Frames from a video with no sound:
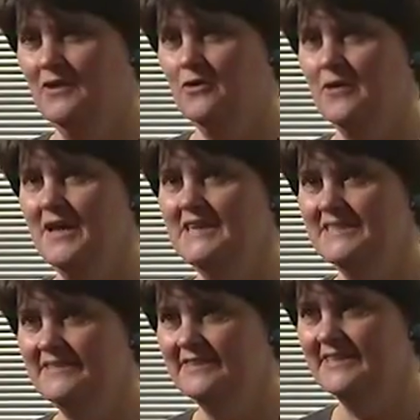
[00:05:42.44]

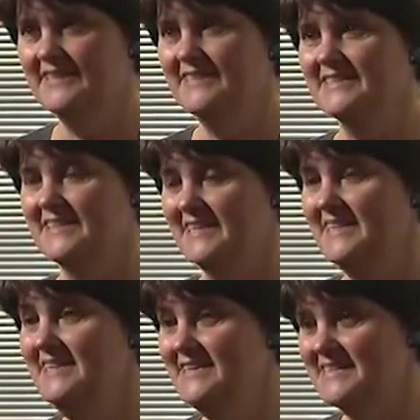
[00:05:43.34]
Creativity is a
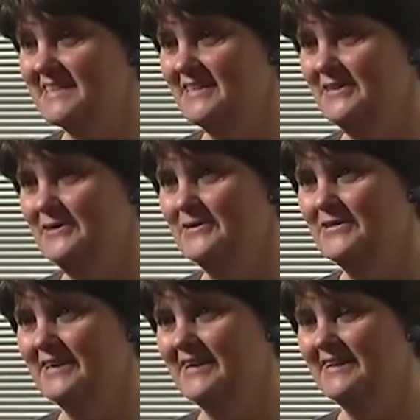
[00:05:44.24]
key skill
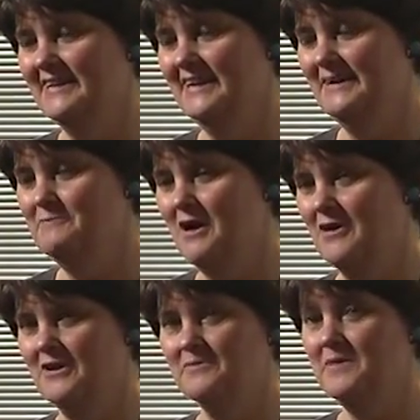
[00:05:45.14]
that um,
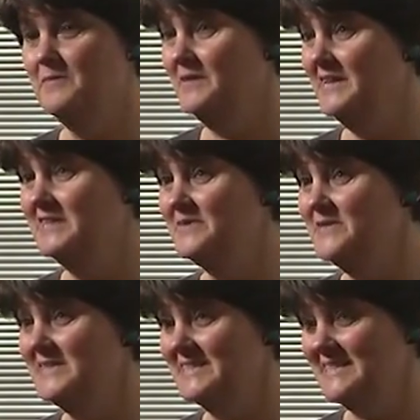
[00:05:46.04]
our young people need to
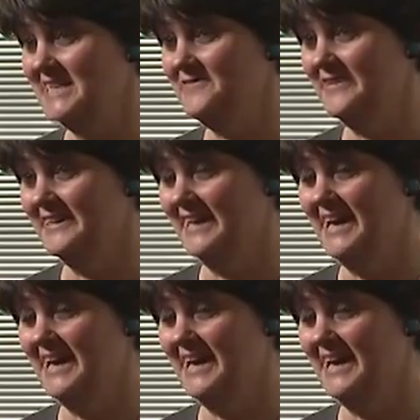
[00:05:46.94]
be successful in